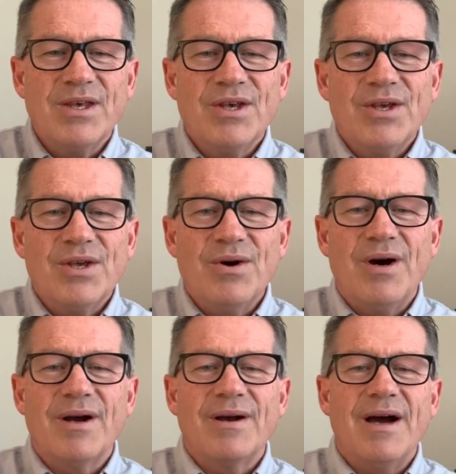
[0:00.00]
You know,
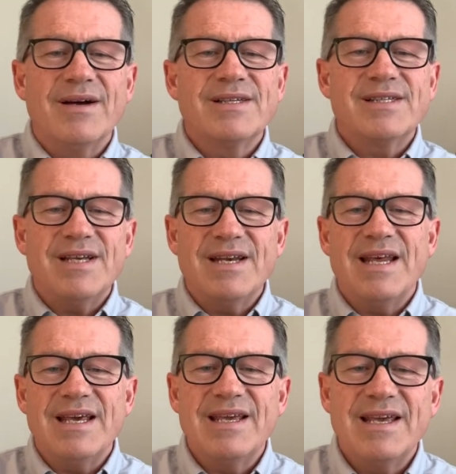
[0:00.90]
our
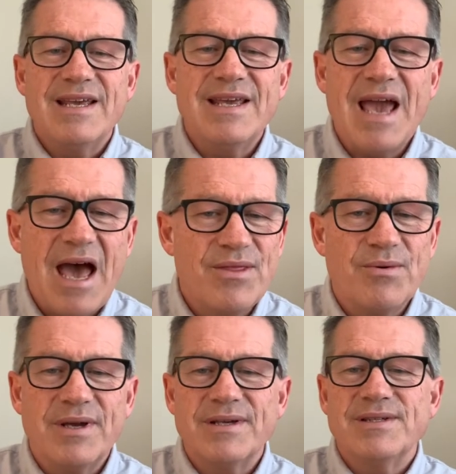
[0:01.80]
Sunday
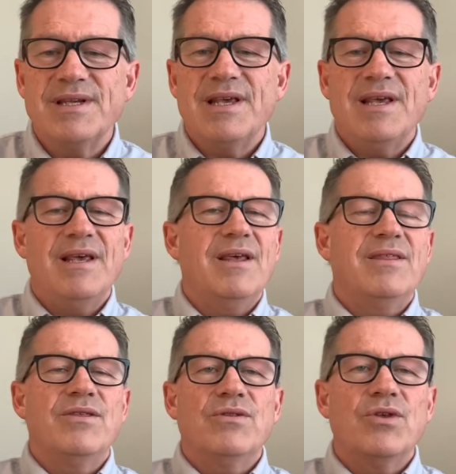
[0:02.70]
gatherings,
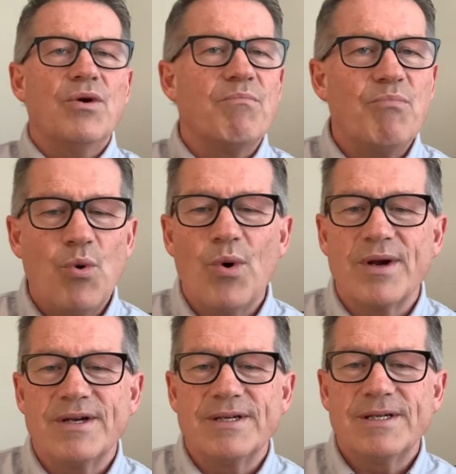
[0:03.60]
they're
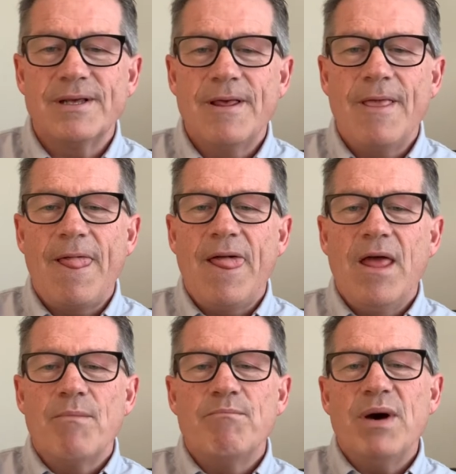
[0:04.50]
important.
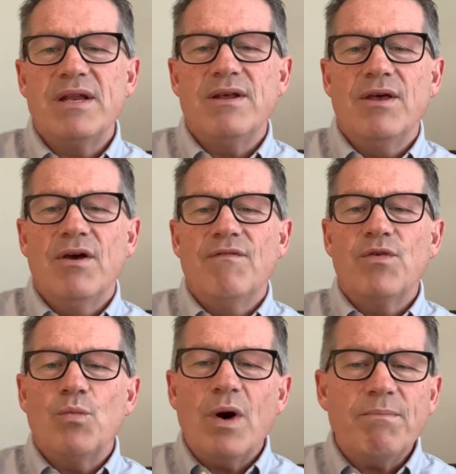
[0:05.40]
But for
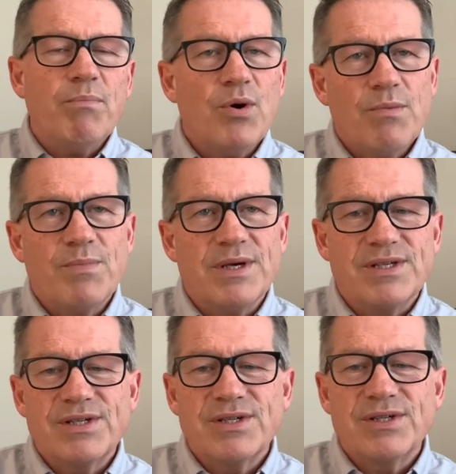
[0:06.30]
what
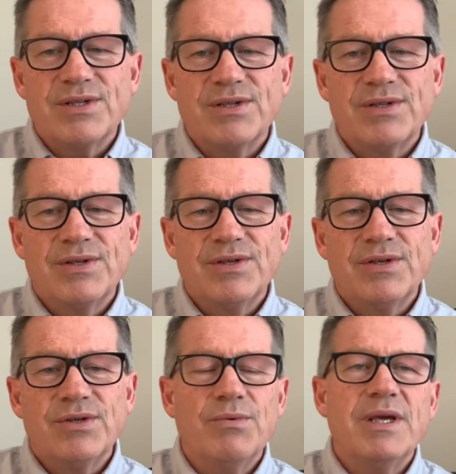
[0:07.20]
purpose
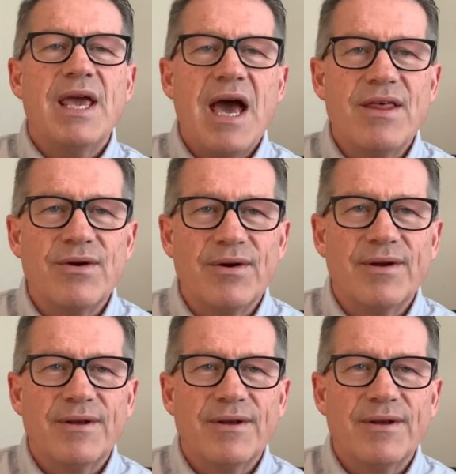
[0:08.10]
do we gather